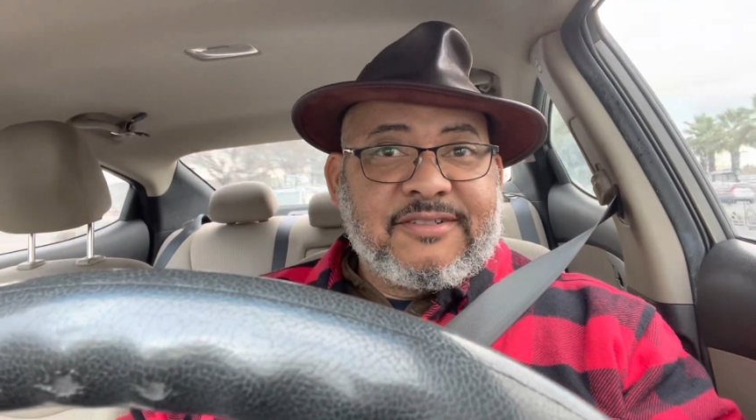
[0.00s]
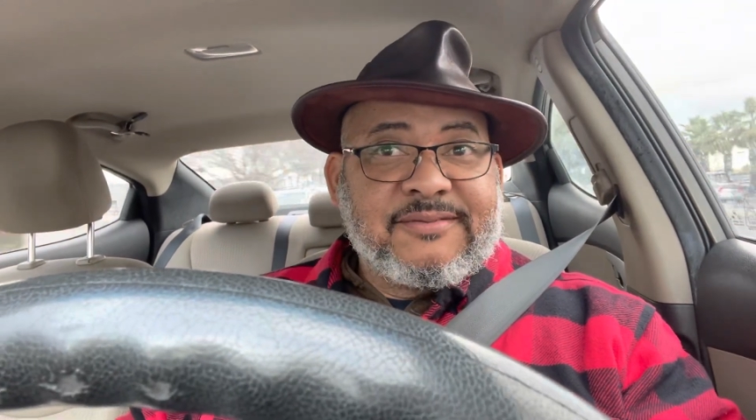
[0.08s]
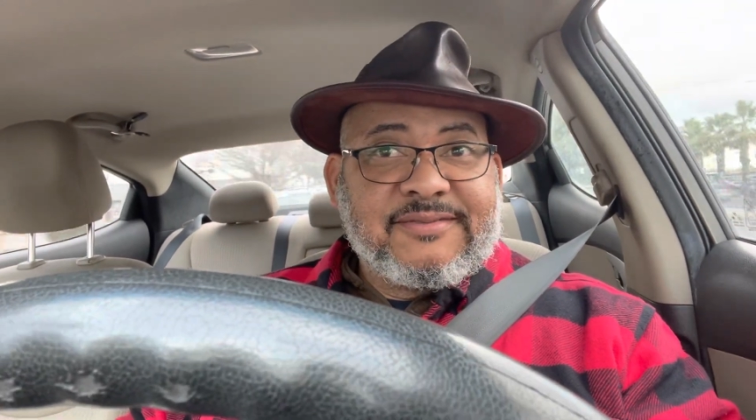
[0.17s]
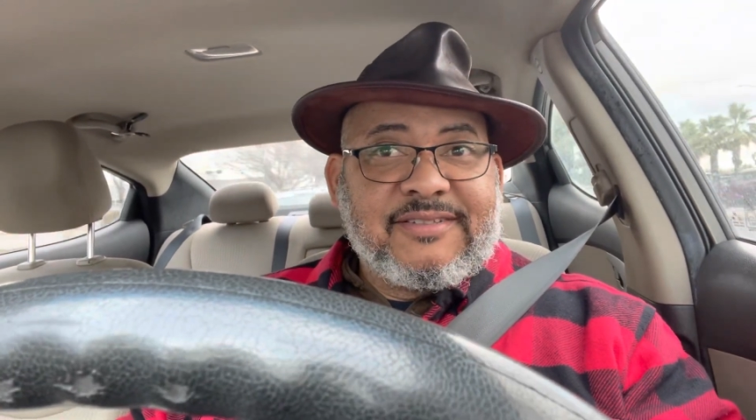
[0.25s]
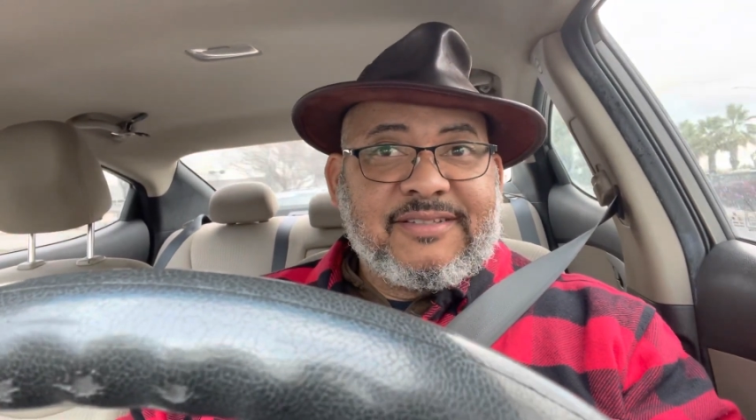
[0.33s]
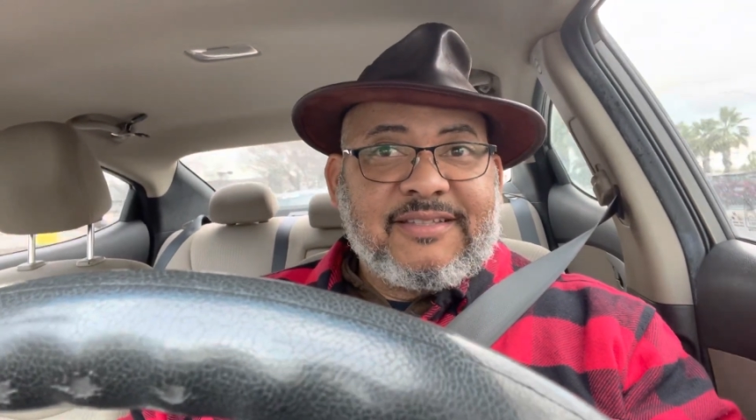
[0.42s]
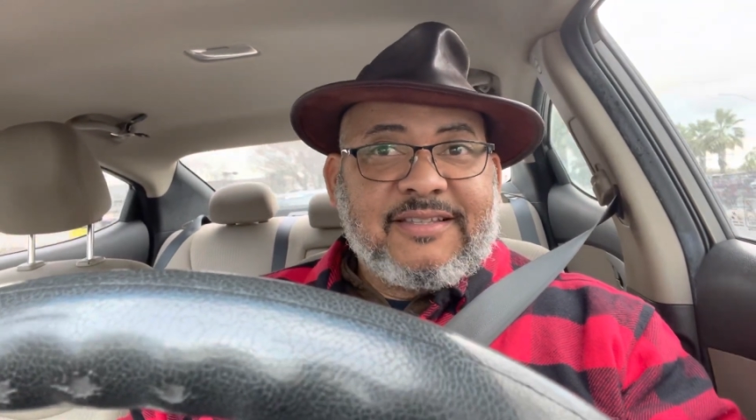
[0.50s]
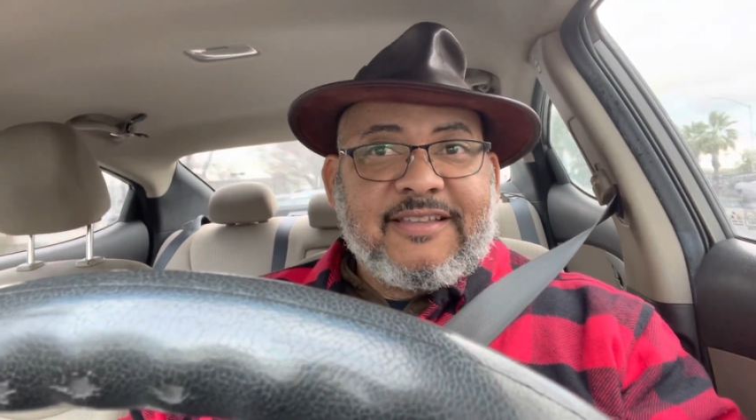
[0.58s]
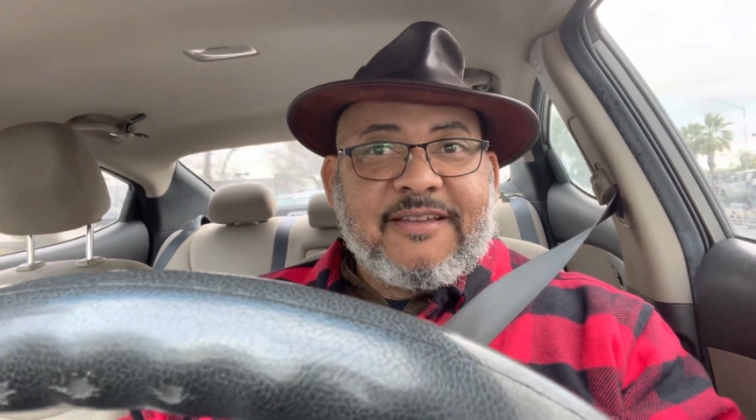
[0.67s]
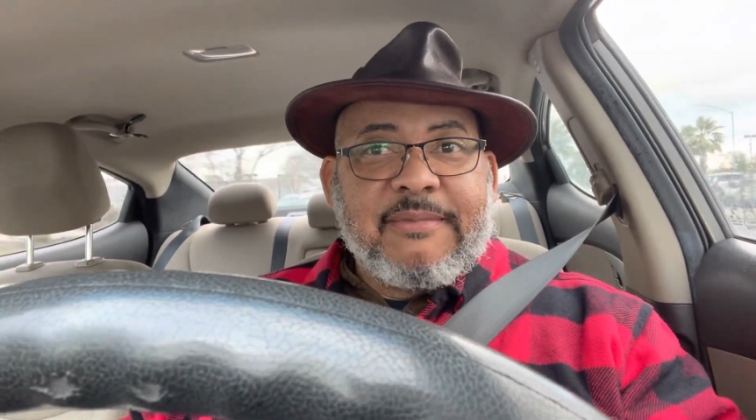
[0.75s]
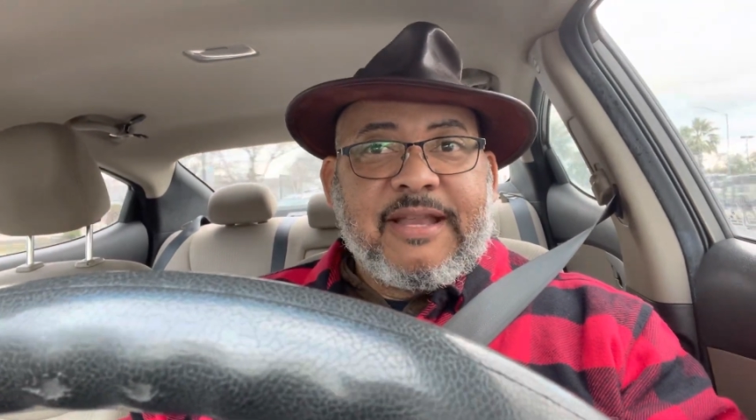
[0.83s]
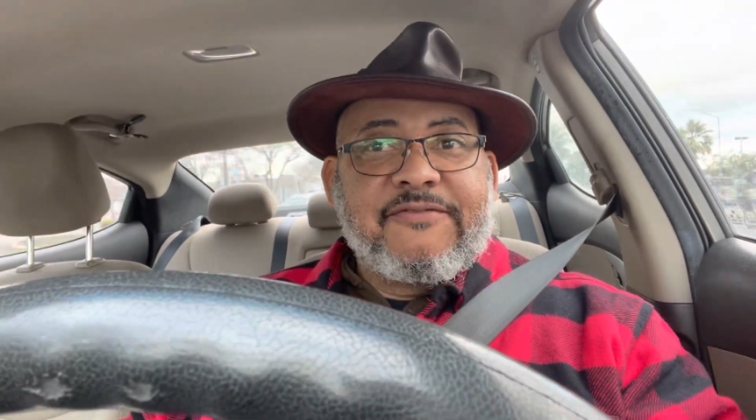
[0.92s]

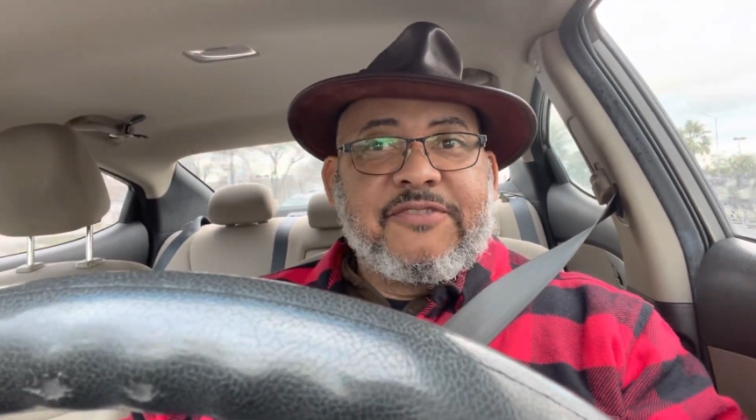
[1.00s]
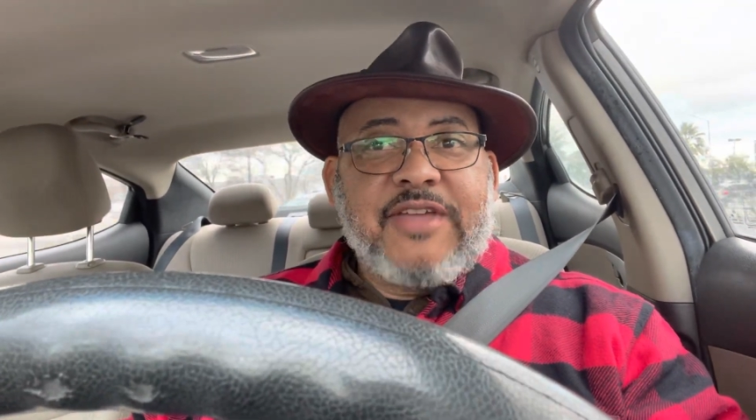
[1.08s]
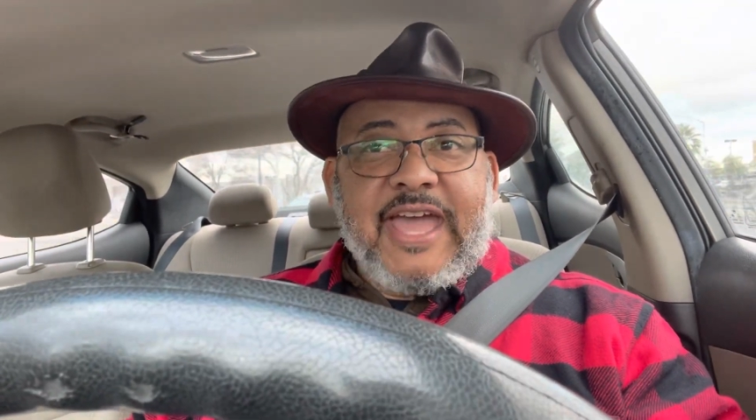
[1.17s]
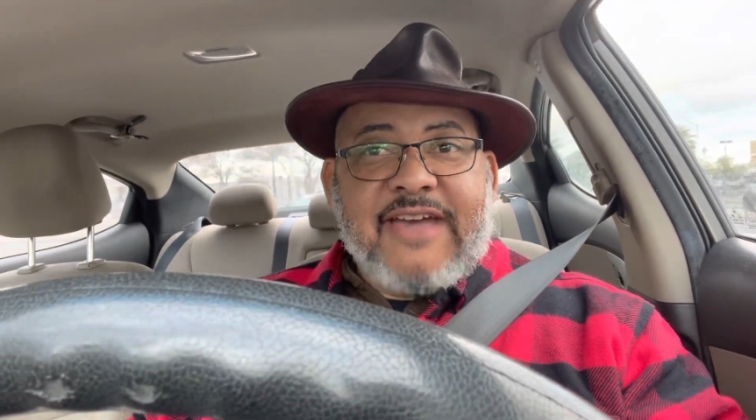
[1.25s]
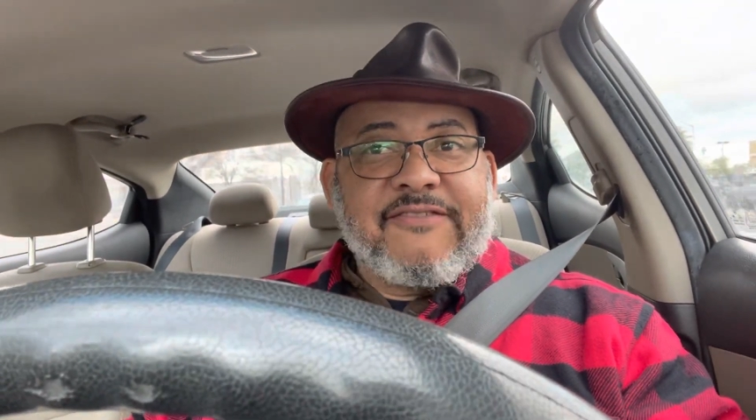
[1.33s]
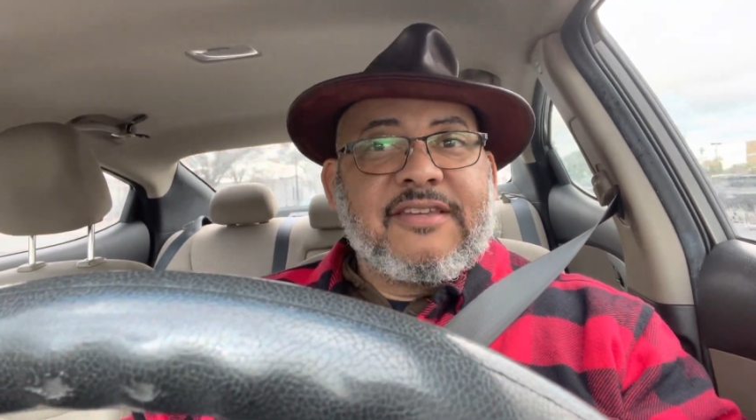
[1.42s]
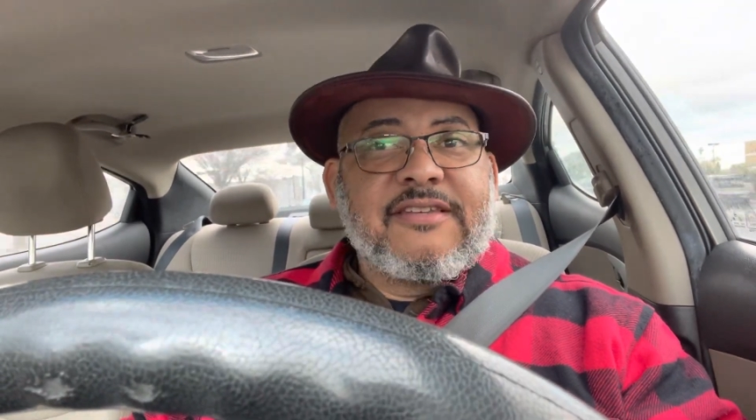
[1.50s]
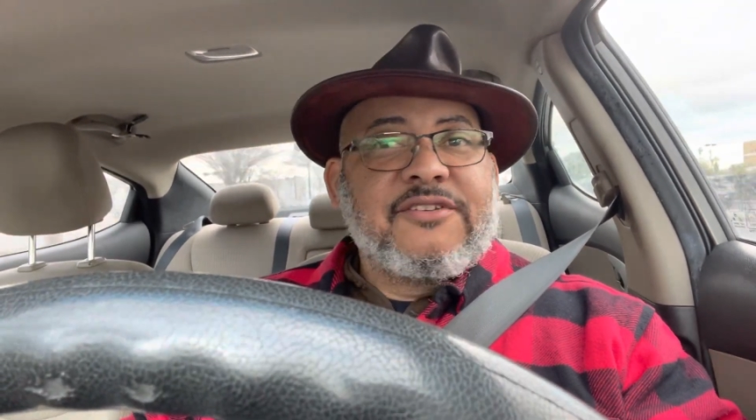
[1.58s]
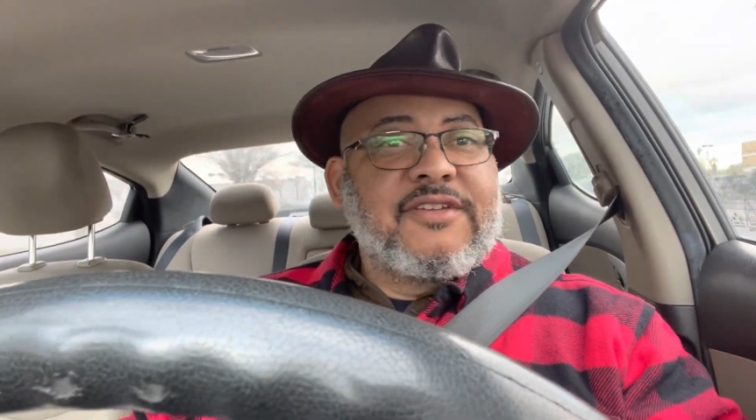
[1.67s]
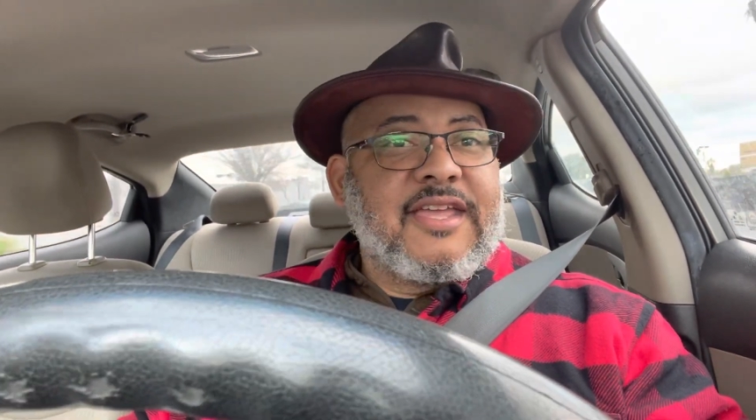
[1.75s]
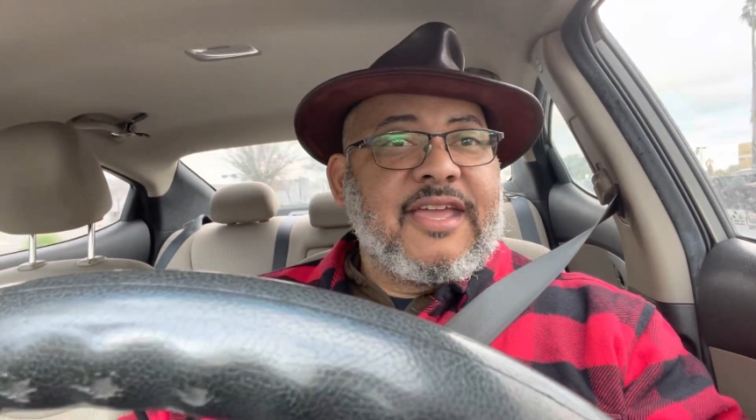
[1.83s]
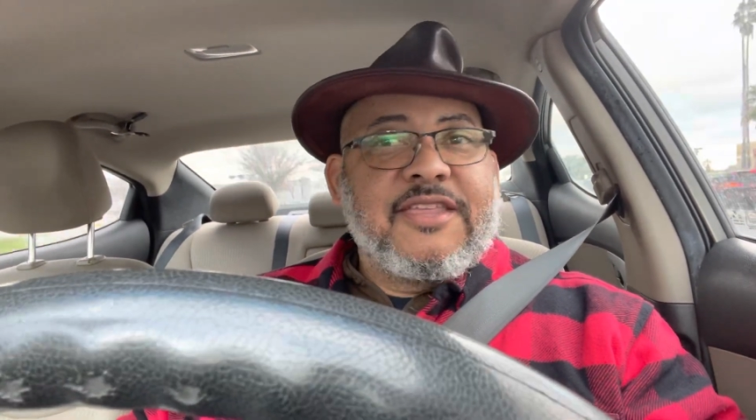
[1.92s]
But if you haven't,
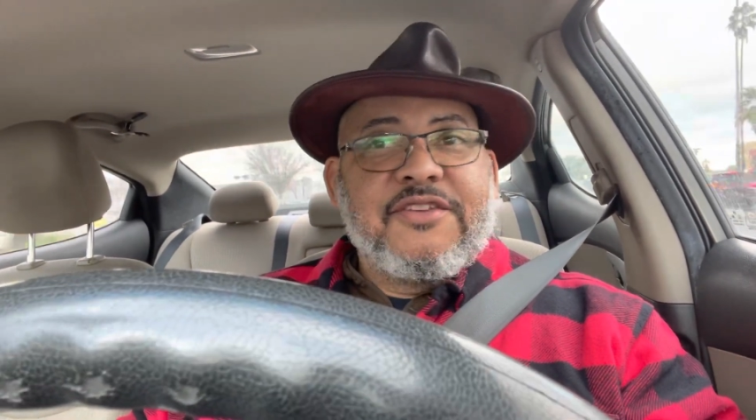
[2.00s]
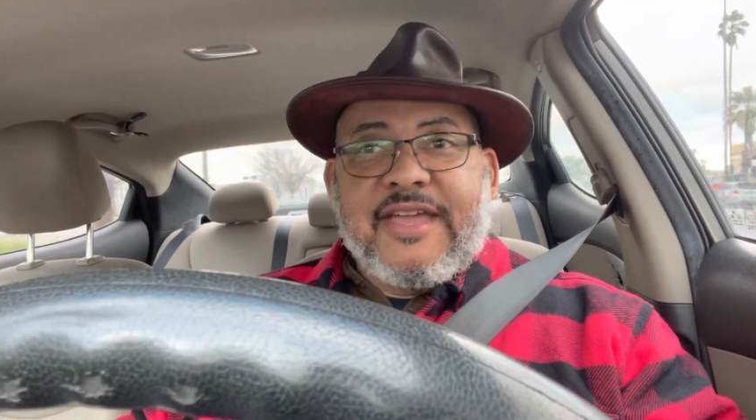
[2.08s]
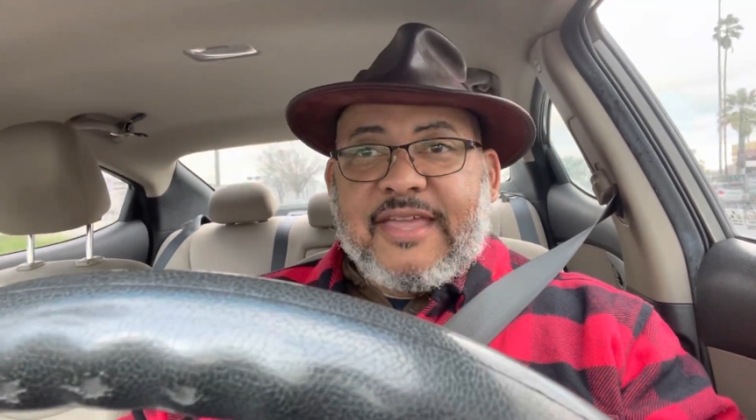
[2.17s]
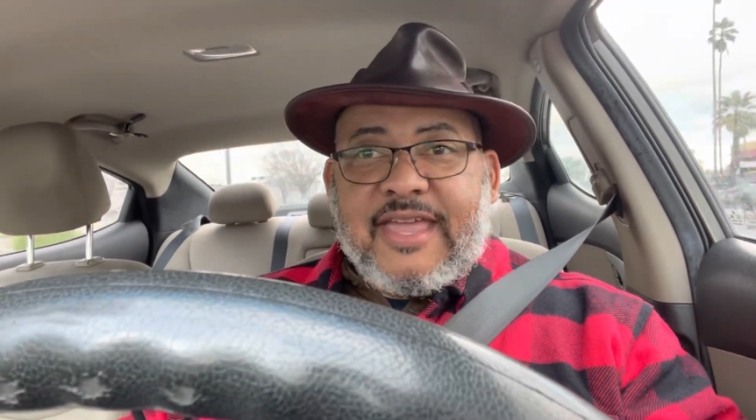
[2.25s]
you can't